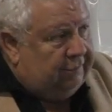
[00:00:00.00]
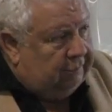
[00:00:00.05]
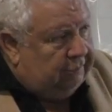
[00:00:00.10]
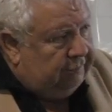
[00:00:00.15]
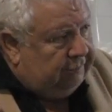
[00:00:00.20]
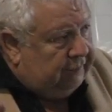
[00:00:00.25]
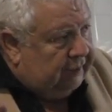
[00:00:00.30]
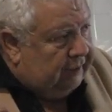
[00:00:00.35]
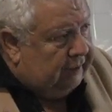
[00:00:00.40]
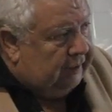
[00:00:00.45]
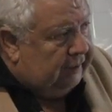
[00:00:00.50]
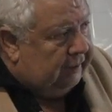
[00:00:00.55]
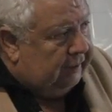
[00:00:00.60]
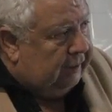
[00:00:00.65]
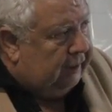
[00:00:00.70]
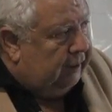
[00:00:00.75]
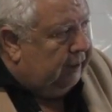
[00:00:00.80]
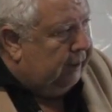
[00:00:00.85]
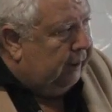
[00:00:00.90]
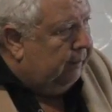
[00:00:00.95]
Don't say I didn't
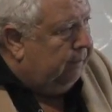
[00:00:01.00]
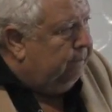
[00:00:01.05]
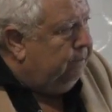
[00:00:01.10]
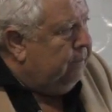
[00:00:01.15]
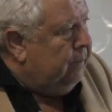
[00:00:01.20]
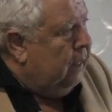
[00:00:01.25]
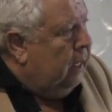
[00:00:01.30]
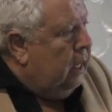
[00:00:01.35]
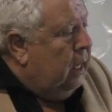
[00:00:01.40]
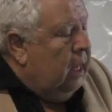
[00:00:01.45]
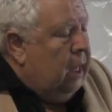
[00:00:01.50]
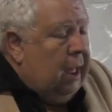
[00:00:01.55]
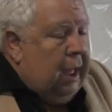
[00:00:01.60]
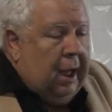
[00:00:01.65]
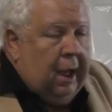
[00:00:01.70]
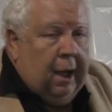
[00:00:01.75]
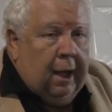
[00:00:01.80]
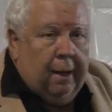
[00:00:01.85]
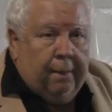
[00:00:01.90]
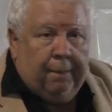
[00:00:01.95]
tell you
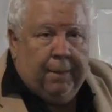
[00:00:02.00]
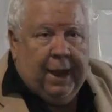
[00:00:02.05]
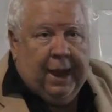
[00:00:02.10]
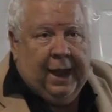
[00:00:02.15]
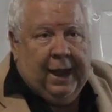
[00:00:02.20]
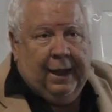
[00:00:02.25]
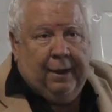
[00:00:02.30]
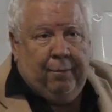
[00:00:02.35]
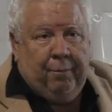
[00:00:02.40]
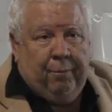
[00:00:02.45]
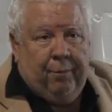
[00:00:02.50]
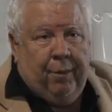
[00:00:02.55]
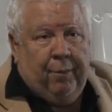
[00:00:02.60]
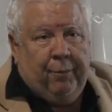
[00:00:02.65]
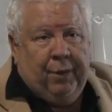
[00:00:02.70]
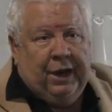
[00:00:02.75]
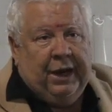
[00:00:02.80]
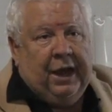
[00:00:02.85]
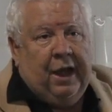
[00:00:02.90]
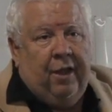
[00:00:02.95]
uh, and
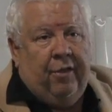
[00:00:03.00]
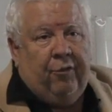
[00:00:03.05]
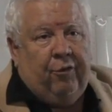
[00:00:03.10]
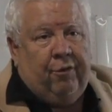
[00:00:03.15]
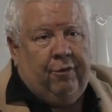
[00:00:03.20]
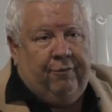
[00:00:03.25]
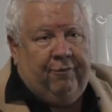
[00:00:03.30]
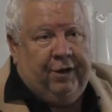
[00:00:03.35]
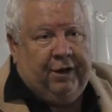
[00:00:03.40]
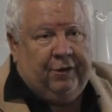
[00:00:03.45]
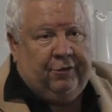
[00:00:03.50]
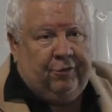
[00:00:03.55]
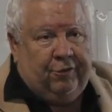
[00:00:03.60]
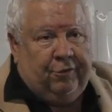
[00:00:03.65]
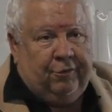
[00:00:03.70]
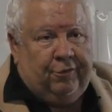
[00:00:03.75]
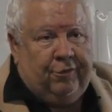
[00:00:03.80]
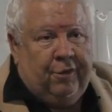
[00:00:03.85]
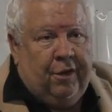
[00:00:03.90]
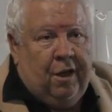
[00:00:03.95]
many other
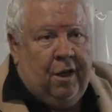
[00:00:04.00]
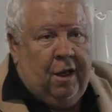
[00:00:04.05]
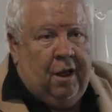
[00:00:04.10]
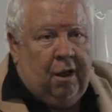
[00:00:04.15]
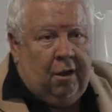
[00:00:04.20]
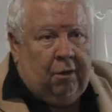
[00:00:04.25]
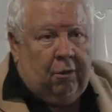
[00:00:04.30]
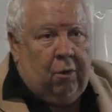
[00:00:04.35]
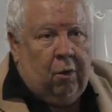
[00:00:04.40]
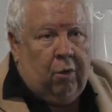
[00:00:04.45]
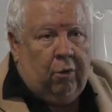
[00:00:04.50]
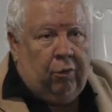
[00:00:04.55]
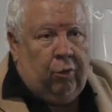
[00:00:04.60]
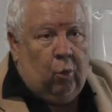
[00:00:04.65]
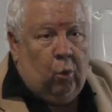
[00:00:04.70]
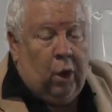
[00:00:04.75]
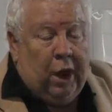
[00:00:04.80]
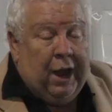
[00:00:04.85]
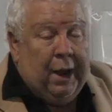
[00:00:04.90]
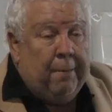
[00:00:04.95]
adventures along the
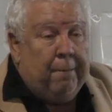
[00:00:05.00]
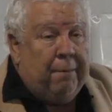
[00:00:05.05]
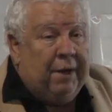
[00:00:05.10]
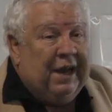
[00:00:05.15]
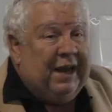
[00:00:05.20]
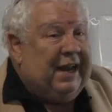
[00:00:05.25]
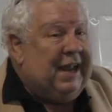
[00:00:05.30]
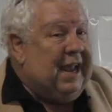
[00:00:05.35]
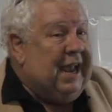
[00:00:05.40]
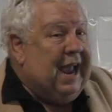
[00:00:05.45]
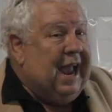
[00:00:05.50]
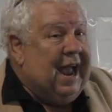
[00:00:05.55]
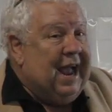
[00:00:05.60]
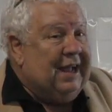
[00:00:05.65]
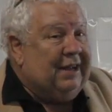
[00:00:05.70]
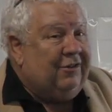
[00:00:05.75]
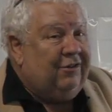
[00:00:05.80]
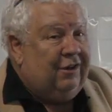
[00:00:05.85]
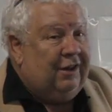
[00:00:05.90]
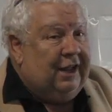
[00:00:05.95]
way, but he
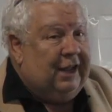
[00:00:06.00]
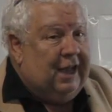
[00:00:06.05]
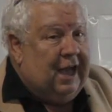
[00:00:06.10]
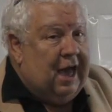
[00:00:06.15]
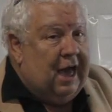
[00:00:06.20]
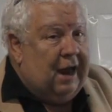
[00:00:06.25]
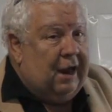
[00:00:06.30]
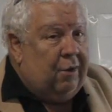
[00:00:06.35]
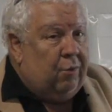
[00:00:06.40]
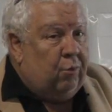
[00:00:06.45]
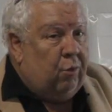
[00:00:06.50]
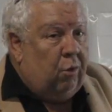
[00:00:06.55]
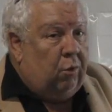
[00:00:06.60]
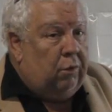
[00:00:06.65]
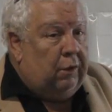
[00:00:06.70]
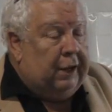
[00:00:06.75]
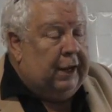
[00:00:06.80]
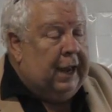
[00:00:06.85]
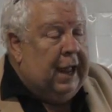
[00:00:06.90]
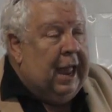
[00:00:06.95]
actually got it
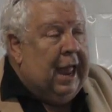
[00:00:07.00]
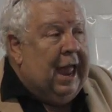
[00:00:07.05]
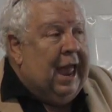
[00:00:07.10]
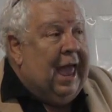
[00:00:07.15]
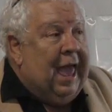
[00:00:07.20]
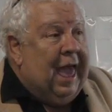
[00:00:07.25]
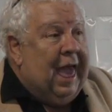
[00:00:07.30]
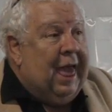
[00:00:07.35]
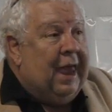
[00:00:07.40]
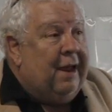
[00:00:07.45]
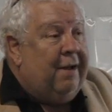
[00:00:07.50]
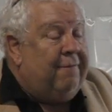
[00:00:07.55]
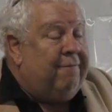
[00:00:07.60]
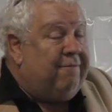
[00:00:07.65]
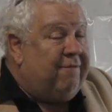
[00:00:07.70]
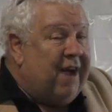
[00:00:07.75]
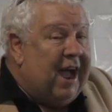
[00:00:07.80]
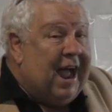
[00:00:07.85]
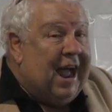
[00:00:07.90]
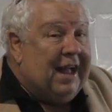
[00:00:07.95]
rolling and, in
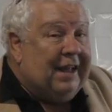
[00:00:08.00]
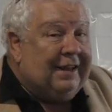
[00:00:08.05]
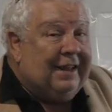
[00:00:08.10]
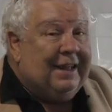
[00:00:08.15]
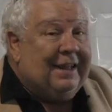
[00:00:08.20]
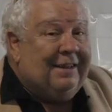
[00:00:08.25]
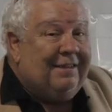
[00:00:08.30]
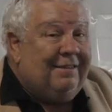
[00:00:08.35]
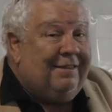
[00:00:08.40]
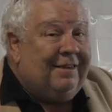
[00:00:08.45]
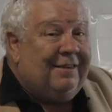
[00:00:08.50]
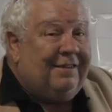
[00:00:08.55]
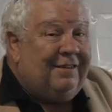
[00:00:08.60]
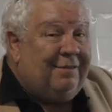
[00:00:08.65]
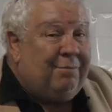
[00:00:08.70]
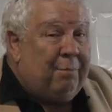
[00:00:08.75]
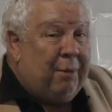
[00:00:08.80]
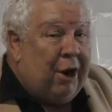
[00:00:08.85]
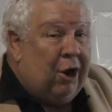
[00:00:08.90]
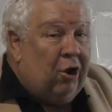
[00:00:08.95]
fact, is
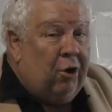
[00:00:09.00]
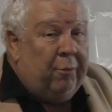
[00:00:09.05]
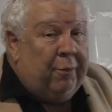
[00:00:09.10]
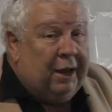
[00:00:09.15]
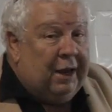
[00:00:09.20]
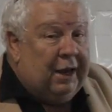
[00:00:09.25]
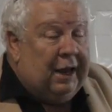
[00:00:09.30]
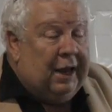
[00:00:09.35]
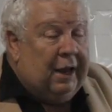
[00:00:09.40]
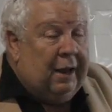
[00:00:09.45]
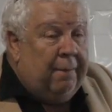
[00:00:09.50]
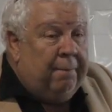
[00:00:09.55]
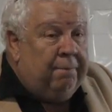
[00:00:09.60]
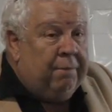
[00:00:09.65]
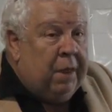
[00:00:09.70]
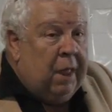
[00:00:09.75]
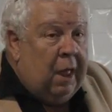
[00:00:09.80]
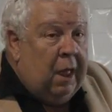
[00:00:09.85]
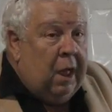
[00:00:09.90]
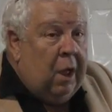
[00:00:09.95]
experimenting
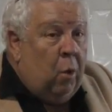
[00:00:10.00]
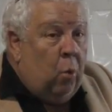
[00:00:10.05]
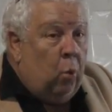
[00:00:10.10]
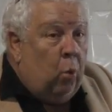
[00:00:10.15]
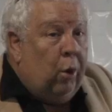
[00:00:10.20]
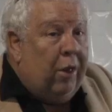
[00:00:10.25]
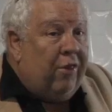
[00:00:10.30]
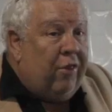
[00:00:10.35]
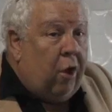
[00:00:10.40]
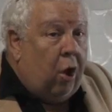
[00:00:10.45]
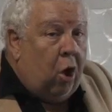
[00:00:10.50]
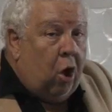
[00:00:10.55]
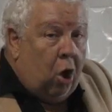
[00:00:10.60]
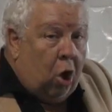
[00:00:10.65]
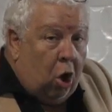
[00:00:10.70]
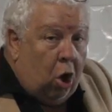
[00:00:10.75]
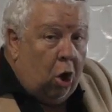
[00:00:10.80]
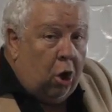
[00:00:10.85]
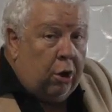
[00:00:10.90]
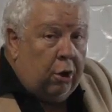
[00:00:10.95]
with
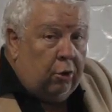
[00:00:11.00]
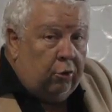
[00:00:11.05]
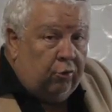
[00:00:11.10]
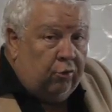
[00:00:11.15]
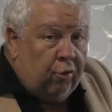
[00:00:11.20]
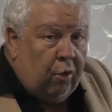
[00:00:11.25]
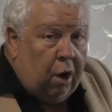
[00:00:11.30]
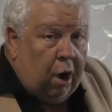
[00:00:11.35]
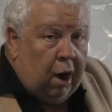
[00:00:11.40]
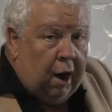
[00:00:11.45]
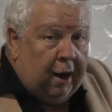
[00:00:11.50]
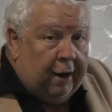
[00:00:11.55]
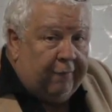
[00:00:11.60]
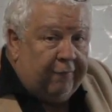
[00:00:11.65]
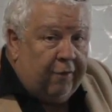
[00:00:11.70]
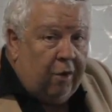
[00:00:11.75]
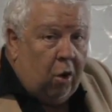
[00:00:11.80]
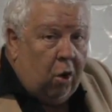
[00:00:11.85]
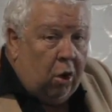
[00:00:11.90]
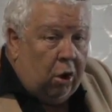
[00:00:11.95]
auto
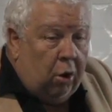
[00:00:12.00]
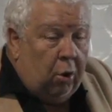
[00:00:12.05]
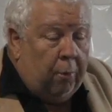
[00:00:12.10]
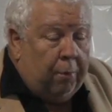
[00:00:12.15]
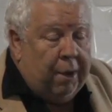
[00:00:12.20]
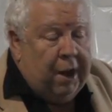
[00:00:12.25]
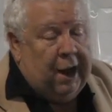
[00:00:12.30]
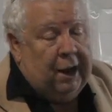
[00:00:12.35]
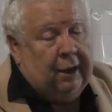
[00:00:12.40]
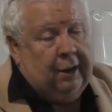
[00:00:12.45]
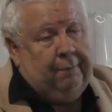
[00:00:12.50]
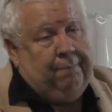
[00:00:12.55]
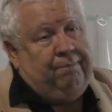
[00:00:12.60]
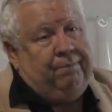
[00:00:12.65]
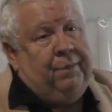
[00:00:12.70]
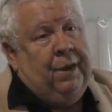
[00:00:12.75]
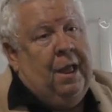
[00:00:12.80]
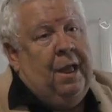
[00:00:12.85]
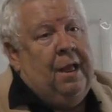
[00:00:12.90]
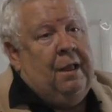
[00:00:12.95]
drive, autopilot.
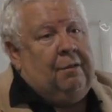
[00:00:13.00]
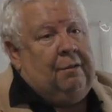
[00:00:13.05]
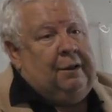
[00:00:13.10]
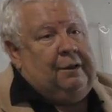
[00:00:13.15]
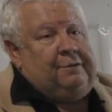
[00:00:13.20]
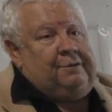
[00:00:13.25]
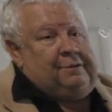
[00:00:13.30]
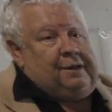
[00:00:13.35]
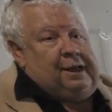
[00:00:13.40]
Let's